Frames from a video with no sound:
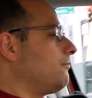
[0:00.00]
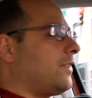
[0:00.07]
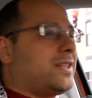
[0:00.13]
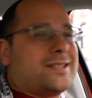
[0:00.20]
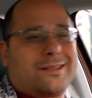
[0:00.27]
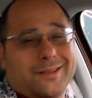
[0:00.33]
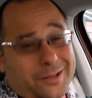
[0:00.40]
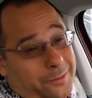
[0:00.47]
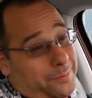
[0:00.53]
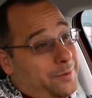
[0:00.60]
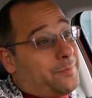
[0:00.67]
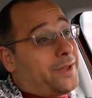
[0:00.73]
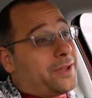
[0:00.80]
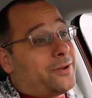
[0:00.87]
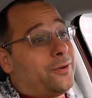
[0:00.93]
that's a little
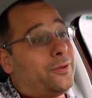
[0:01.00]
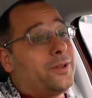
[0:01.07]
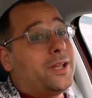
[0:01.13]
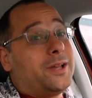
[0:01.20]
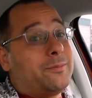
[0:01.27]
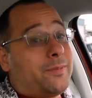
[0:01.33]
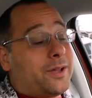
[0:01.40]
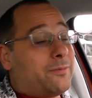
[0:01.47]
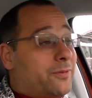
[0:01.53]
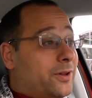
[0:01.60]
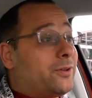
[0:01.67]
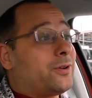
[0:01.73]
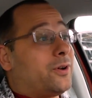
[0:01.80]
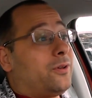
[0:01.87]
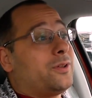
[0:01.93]
bit my goal. My
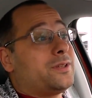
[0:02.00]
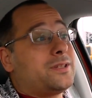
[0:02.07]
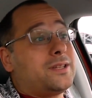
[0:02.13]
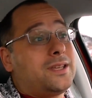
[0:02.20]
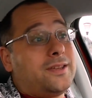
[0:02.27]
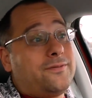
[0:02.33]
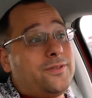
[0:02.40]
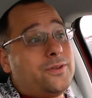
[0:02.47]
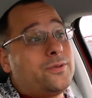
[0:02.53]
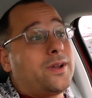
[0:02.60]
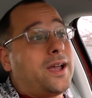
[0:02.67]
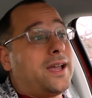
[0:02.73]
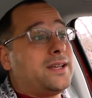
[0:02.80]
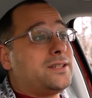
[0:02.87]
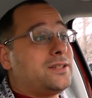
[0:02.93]
real goal is to give you
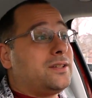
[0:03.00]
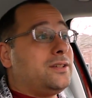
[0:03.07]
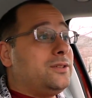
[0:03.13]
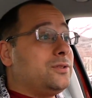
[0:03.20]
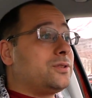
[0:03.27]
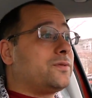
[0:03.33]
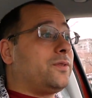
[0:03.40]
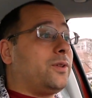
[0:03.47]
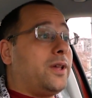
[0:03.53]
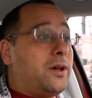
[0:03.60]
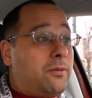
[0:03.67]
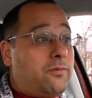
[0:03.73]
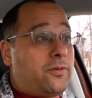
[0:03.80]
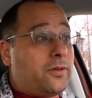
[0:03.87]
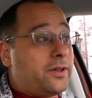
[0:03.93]
guys useful,
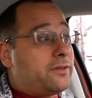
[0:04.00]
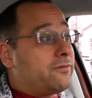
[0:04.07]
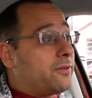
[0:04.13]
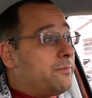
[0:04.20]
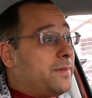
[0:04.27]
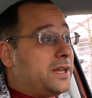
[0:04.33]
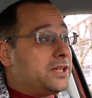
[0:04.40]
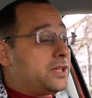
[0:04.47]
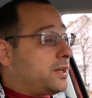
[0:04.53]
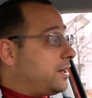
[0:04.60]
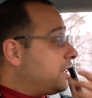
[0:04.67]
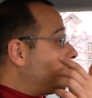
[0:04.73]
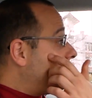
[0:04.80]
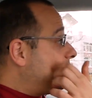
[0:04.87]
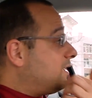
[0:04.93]
helpful
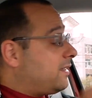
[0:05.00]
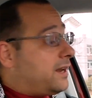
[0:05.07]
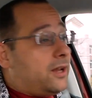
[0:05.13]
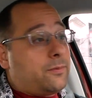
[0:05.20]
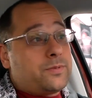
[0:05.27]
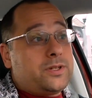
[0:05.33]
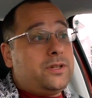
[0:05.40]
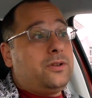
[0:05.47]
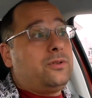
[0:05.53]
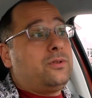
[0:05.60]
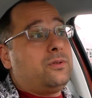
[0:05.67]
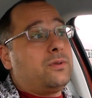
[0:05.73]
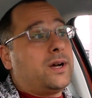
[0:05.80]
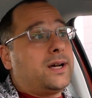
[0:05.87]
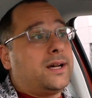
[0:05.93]
information that helps
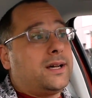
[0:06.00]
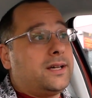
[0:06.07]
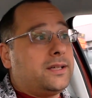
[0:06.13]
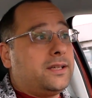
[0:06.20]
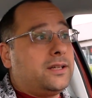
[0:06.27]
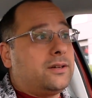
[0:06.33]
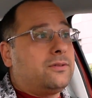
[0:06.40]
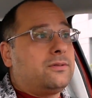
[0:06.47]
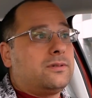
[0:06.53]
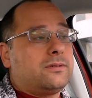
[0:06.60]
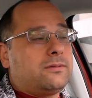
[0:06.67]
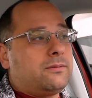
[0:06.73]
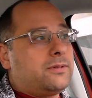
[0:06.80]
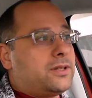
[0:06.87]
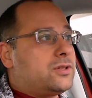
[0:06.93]
you, uh, you know,
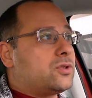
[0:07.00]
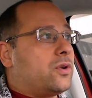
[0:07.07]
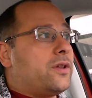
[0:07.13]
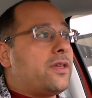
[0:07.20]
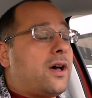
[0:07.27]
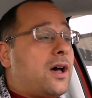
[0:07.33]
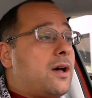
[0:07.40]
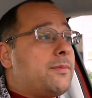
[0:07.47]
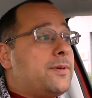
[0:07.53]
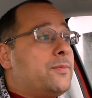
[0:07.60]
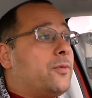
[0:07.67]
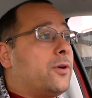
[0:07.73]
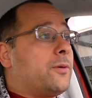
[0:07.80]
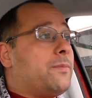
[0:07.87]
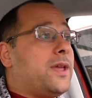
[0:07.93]
enjoy the hobby
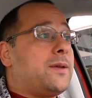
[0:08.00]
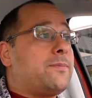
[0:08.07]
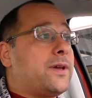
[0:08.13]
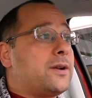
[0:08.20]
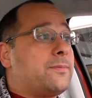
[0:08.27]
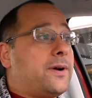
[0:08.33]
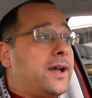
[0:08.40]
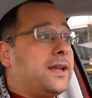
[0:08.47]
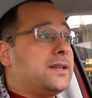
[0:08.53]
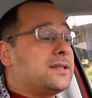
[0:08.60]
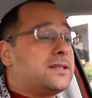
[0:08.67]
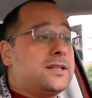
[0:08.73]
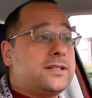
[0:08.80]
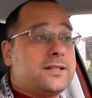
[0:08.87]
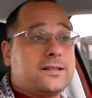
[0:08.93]
more, make better buying
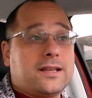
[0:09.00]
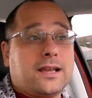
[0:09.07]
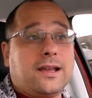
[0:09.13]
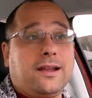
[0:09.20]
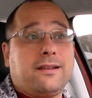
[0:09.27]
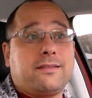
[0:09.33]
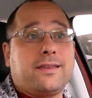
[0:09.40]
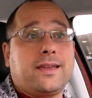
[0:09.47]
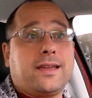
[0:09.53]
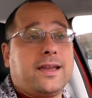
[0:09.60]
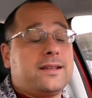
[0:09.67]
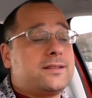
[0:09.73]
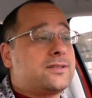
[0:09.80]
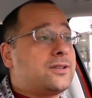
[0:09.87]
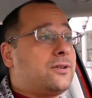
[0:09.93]
decisions, that kind of thing.
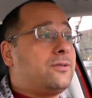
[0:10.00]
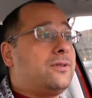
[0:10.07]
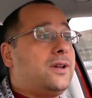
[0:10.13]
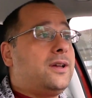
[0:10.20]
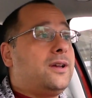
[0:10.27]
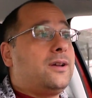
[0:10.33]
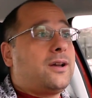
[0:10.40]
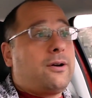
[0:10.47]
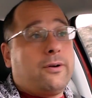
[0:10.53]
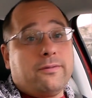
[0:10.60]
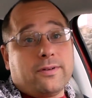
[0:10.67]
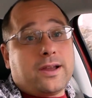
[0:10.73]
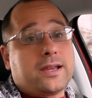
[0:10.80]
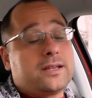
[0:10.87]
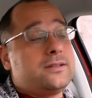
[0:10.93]
And so,
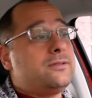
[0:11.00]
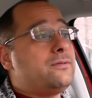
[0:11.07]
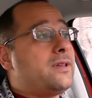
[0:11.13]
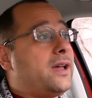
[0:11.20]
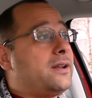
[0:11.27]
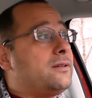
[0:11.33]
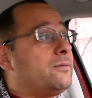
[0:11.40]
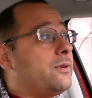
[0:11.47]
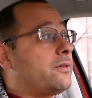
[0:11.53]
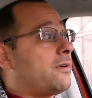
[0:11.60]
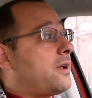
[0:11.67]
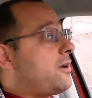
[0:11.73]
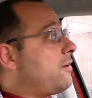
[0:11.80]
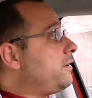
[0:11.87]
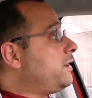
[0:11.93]
however I can do that, whether
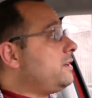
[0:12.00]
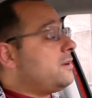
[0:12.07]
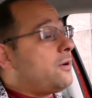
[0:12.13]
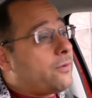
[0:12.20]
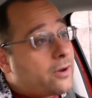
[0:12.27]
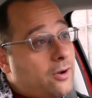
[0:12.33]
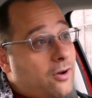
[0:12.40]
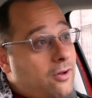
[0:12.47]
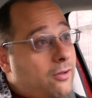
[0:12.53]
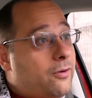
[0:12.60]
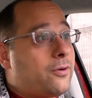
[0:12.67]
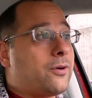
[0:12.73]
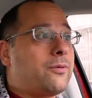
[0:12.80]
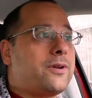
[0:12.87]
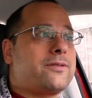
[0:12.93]
I already know it all
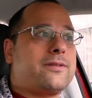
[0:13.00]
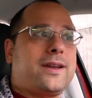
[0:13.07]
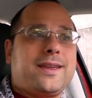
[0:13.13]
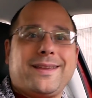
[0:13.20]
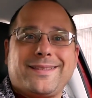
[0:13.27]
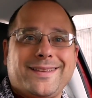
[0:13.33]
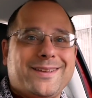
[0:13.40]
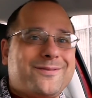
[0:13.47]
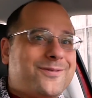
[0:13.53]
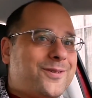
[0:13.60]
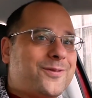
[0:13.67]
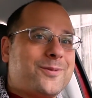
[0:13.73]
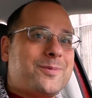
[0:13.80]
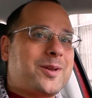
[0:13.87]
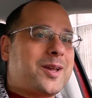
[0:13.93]
or whether I get the info
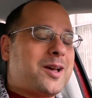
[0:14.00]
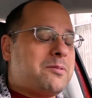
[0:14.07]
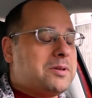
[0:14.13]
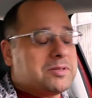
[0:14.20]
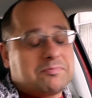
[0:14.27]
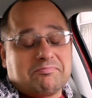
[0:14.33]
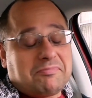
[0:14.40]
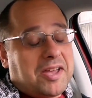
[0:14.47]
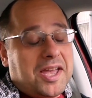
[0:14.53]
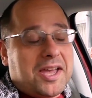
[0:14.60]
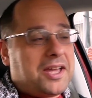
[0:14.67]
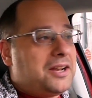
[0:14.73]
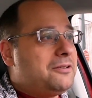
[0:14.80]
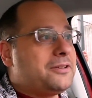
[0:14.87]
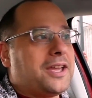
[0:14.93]
from the comments, well,
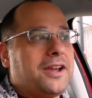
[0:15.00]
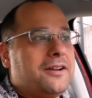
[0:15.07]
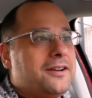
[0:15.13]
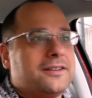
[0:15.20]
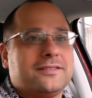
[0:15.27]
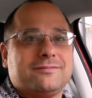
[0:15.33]
eh, I don't care.